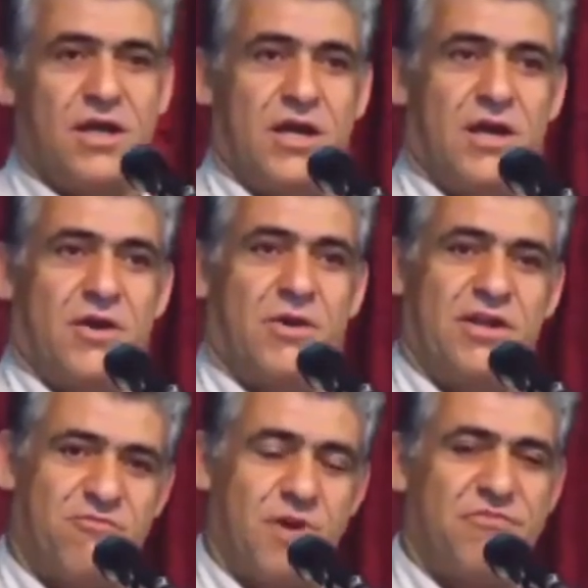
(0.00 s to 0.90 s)
one of
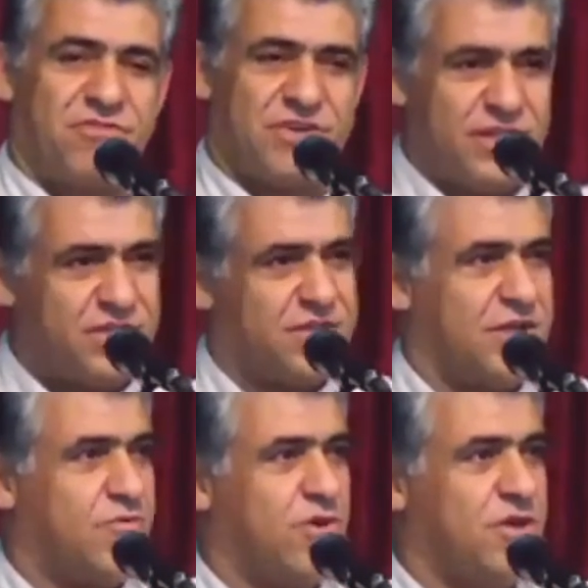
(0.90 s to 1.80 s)
my friend
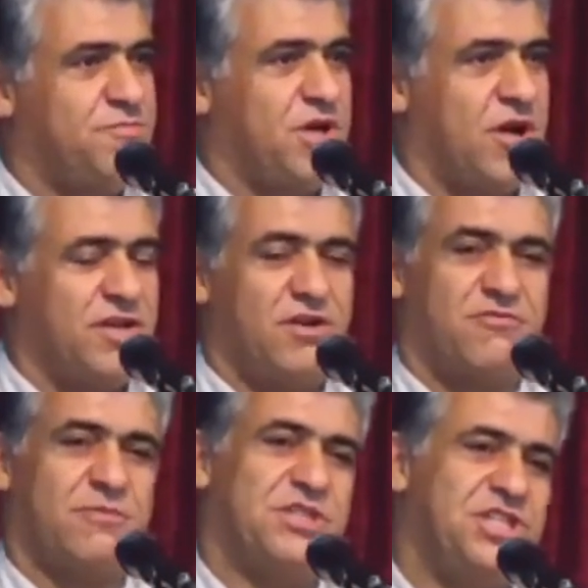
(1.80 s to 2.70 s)
was behind of the
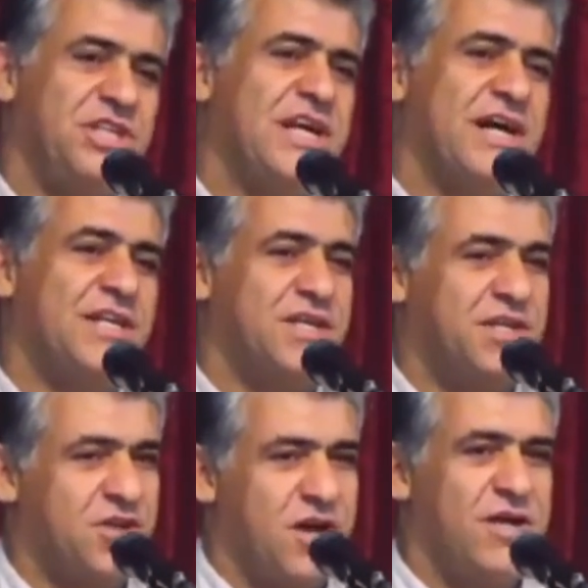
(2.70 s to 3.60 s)
machine gun. He
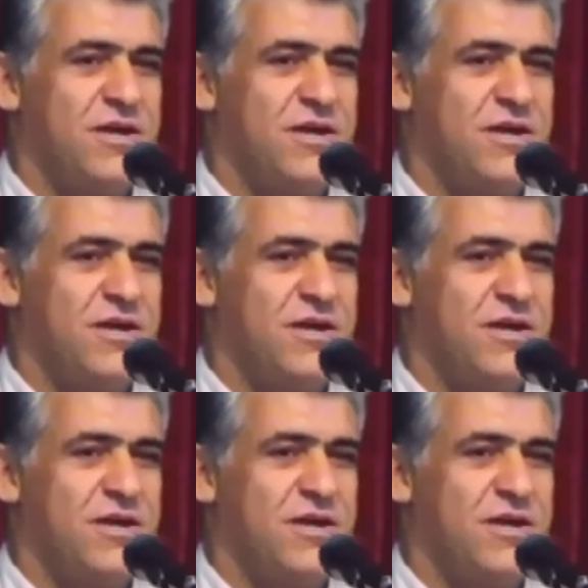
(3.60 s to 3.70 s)
died.